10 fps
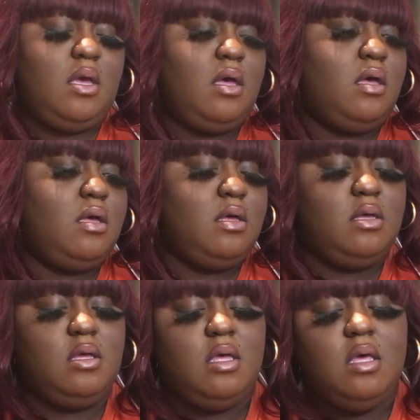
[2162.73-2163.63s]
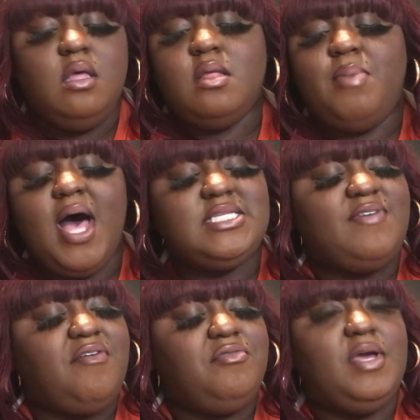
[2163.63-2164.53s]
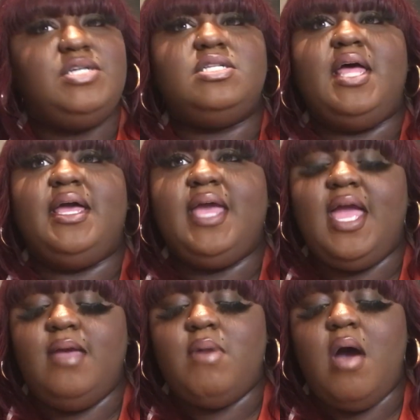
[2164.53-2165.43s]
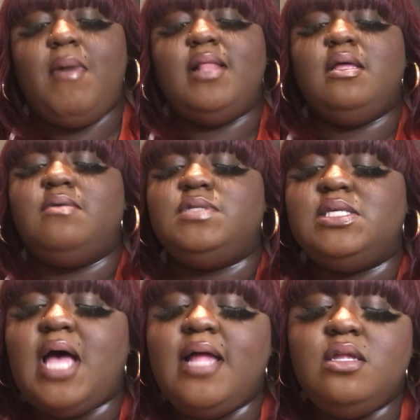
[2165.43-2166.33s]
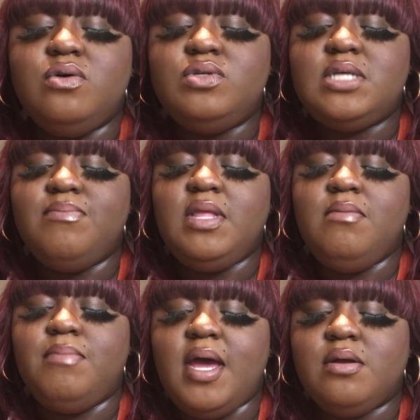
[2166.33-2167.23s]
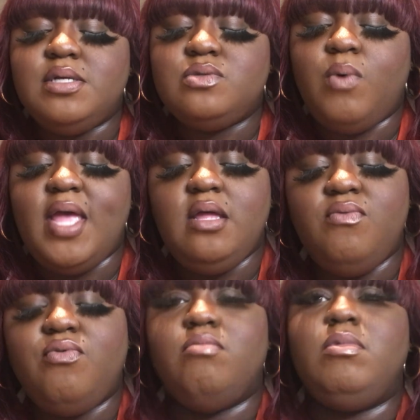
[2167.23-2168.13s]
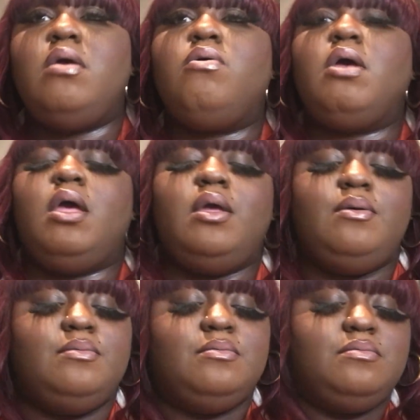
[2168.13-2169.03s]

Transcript: Uh, the positive affirmation that came out, my loves, is I know something better is waiting for me, okay?